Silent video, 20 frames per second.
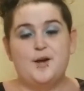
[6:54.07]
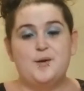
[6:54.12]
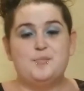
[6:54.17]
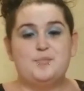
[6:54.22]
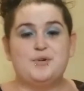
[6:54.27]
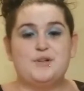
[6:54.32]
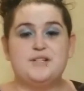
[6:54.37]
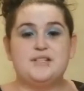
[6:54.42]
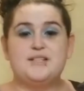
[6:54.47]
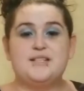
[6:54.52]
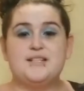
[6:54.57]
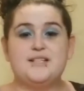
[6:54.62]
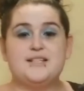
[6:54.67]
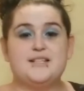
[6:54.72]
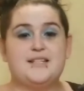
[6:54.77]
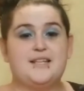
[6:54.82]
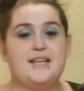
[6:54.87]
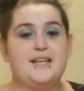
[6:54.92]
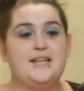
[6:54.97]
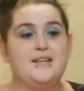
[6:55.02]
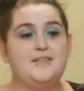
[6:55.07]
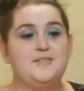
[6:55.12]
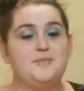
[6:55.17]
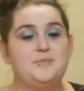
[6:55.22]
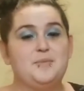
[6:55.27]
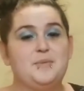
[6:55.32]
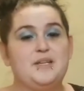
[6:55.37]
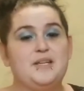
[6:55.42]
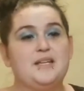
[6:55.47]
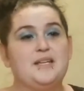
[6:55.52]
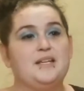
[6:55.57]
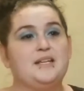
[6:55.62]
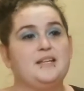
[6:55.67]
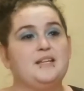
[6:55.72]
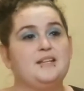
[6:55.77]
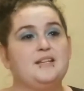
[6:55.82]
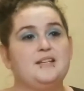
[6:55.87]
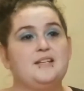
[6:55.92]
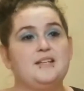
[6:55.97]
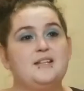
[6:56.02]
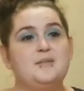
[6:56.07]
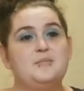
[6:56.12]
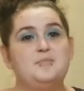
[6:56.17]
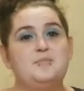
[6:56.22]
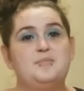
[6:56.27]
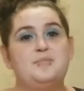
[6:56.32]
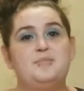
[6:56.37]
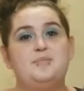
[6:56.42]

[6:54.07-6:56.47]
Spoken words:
Princess gave me the